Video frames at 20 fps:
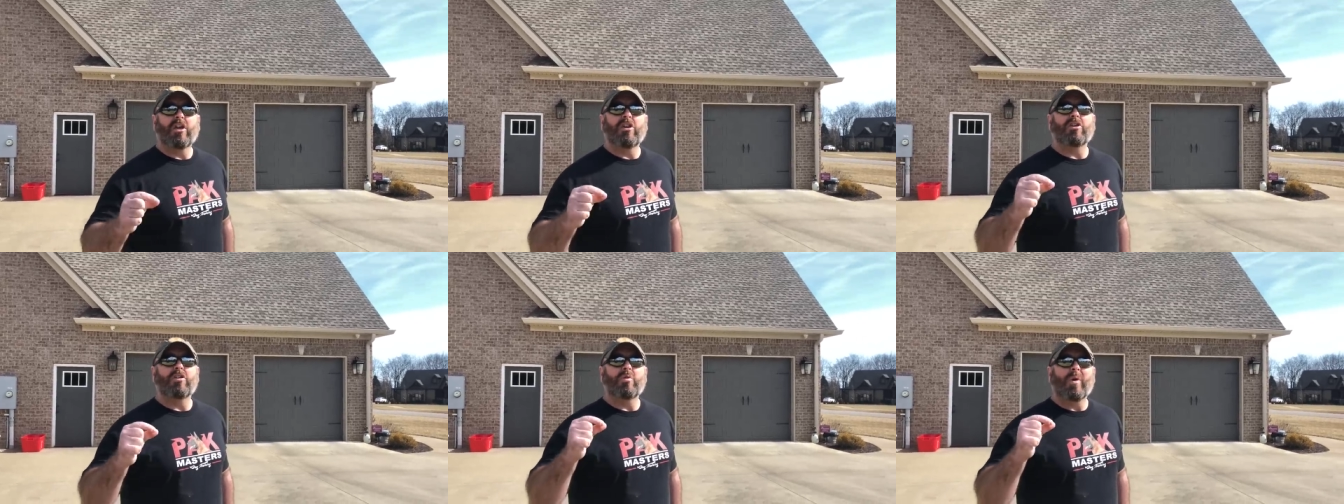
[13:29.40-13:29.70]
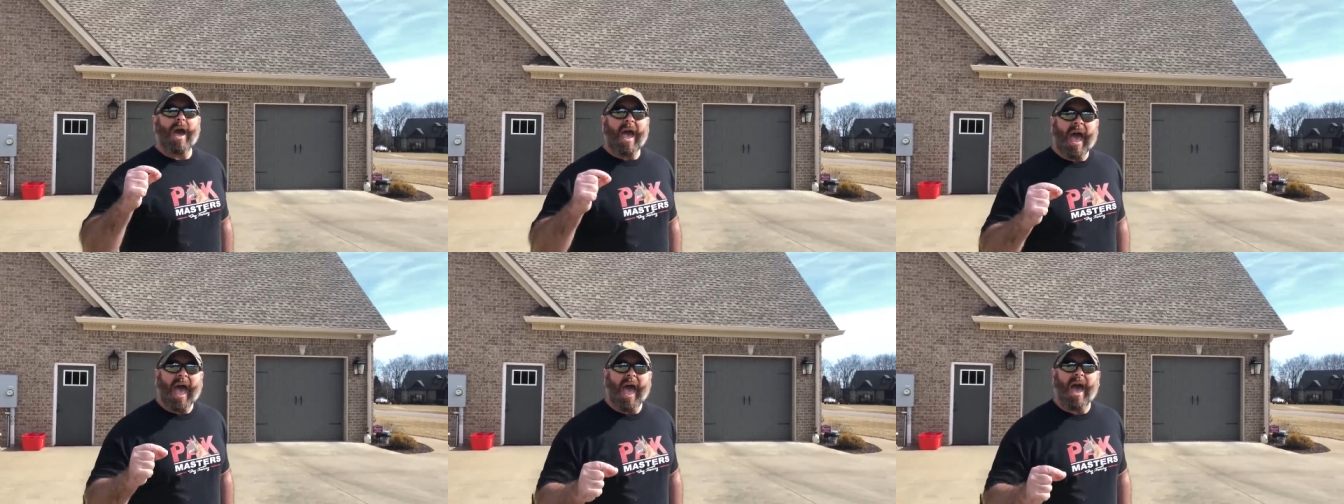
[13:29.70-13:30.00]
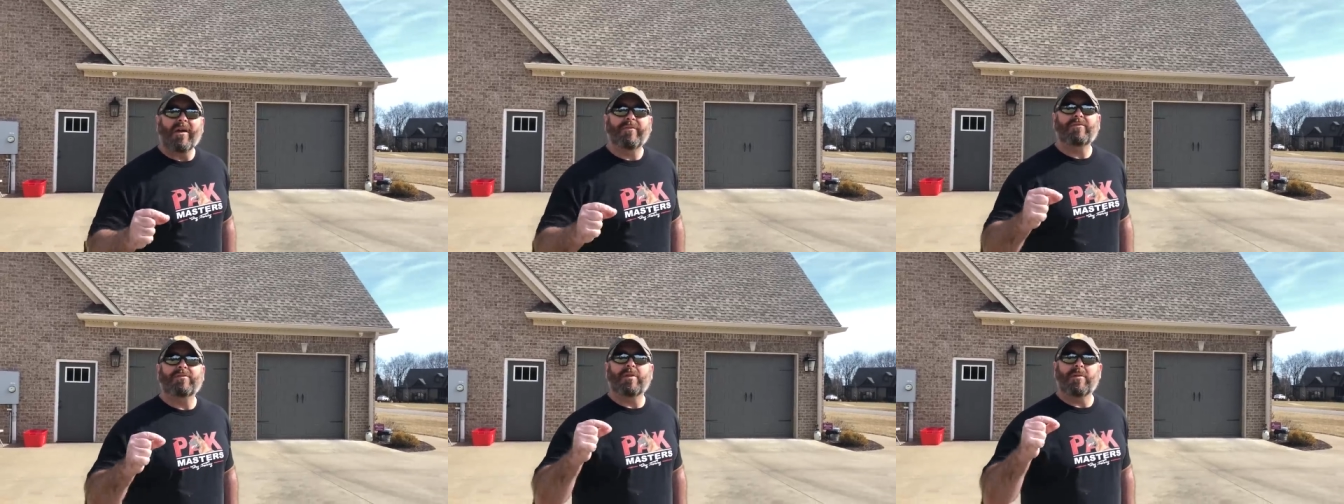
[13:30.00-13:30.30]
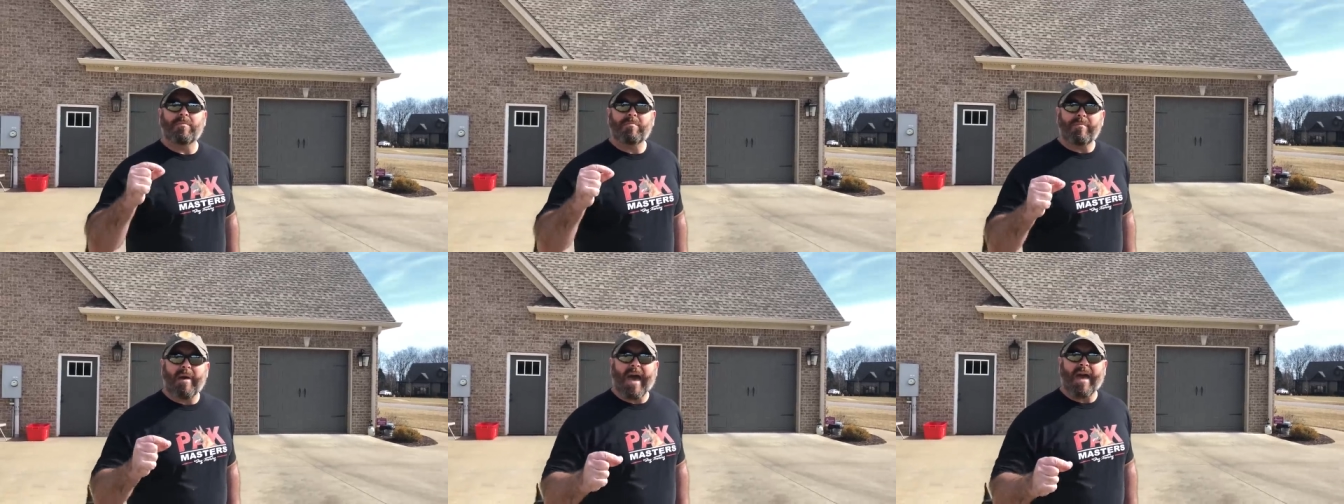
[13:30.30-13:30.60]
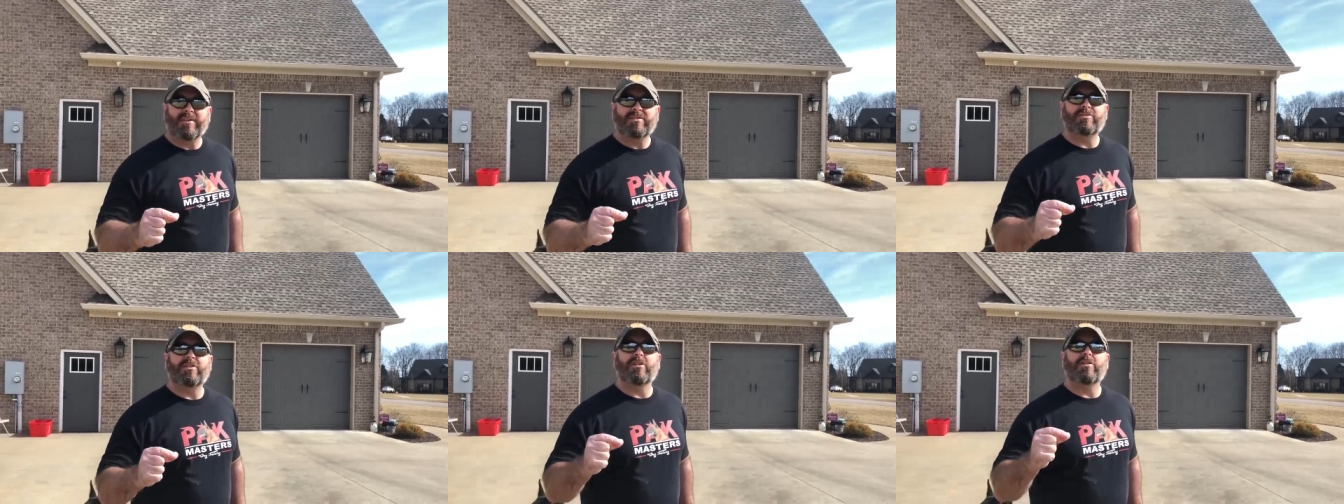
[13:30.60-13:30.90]
You have to
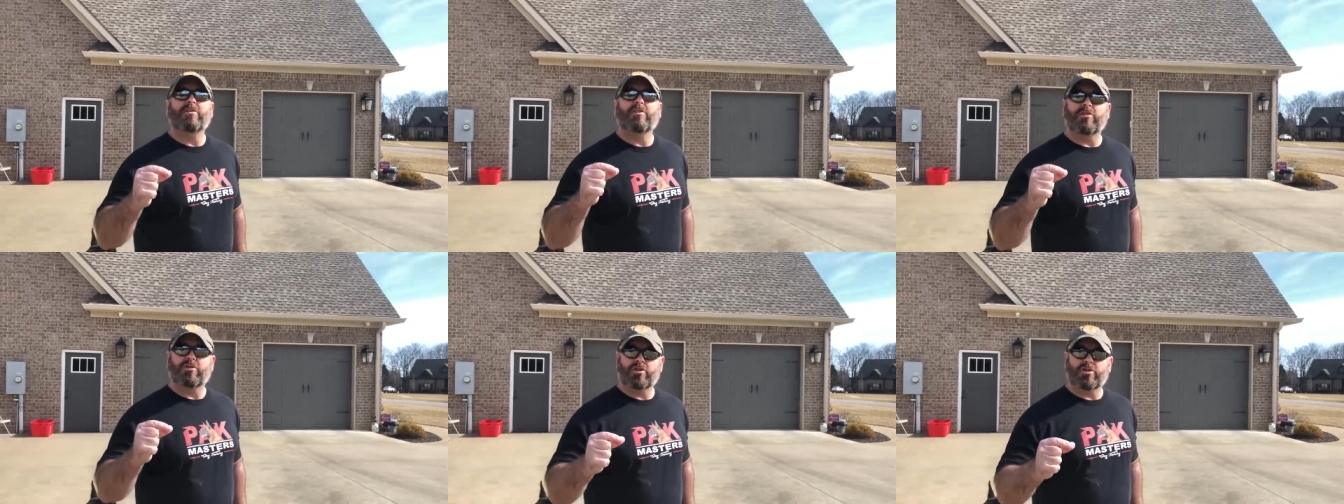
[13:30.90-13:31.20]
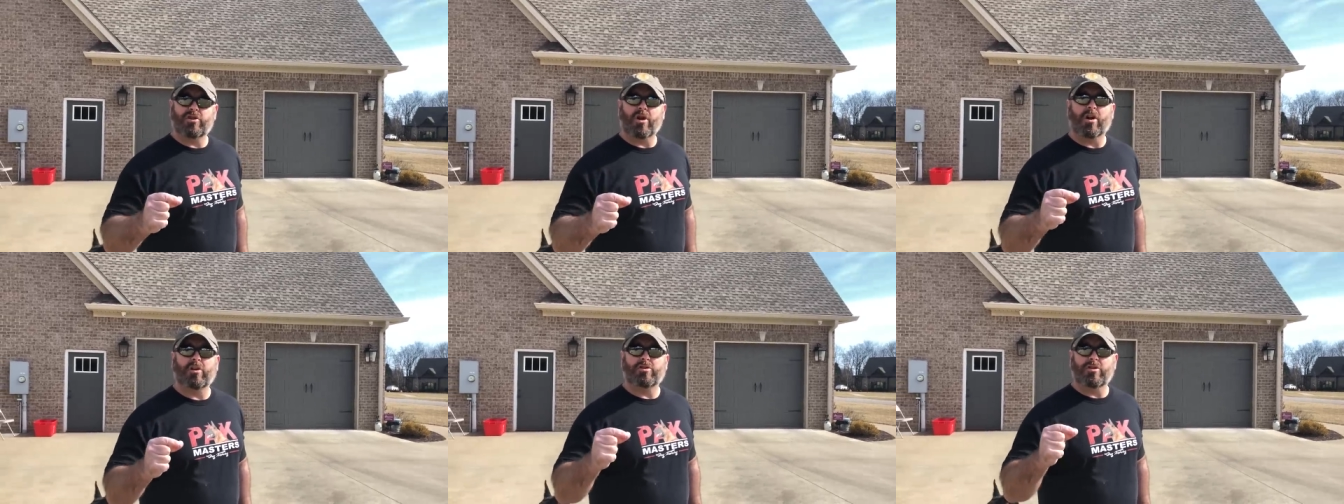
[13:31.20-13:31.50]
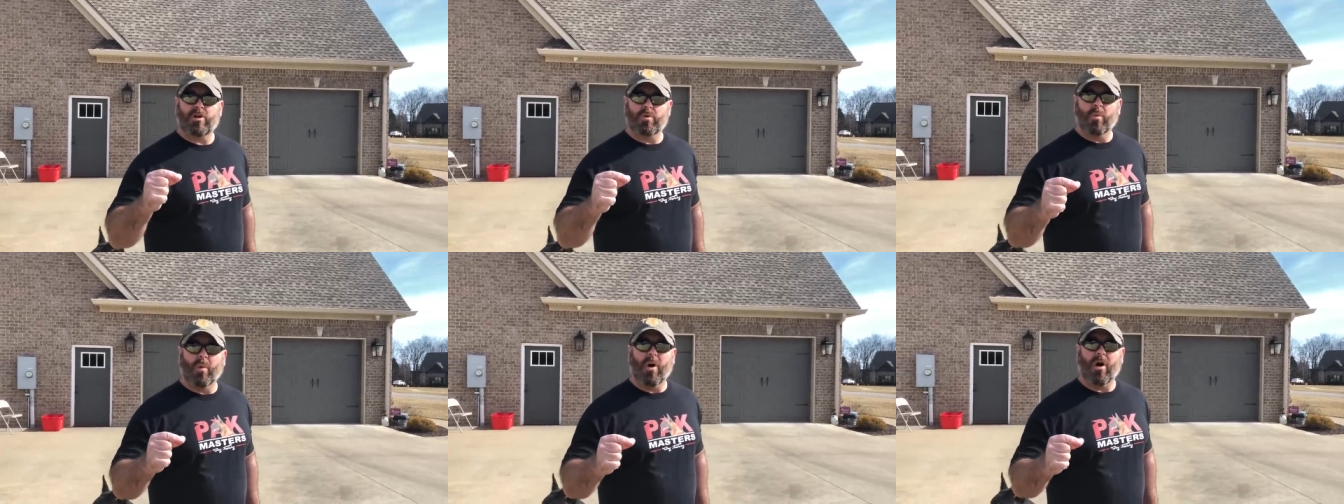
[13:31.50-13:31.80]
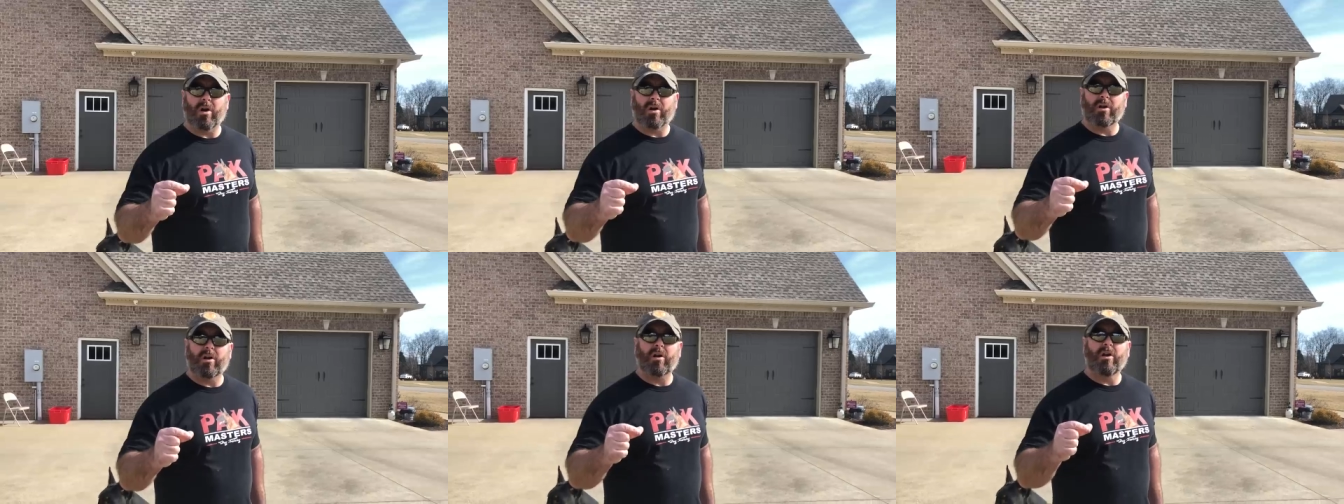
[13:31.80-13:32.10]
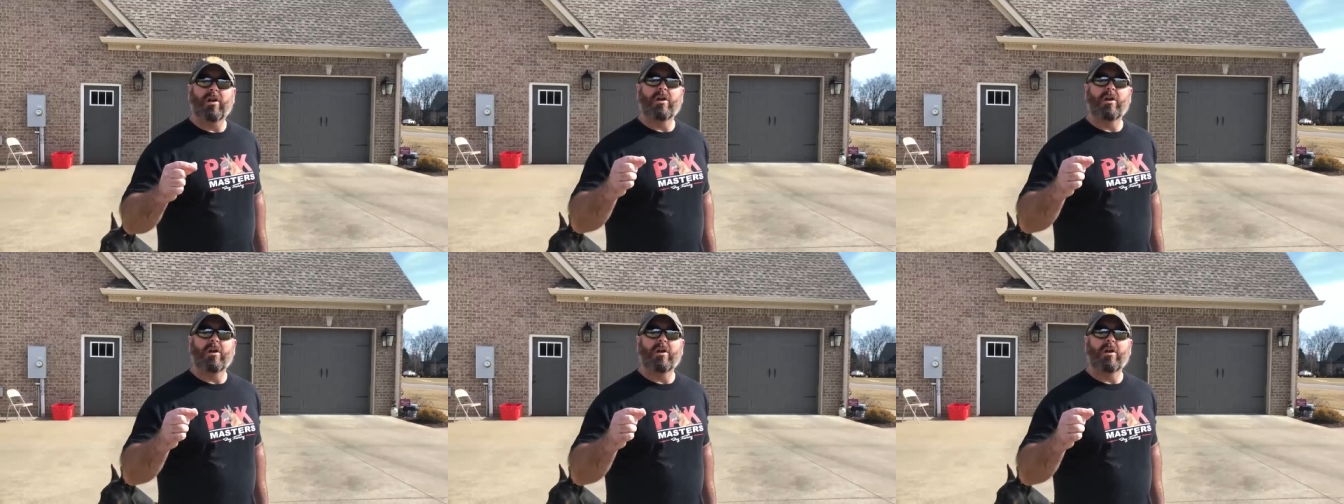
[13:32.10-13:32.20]
master the structured walk.